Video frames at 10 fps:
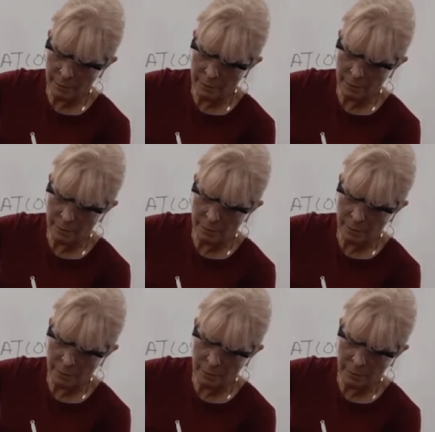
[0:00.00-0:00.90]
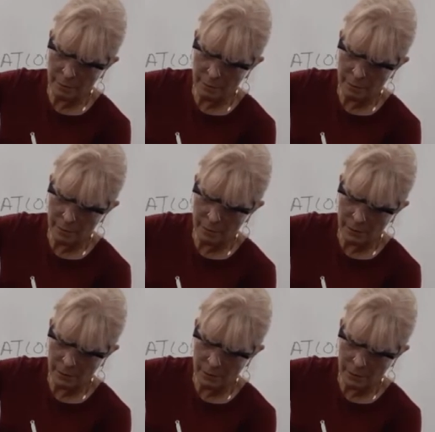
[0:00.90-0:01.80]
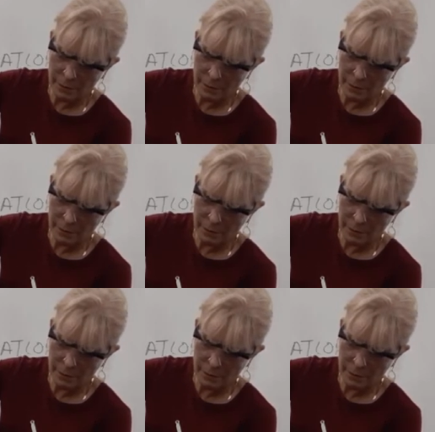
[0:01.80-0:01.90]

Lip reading: (silence)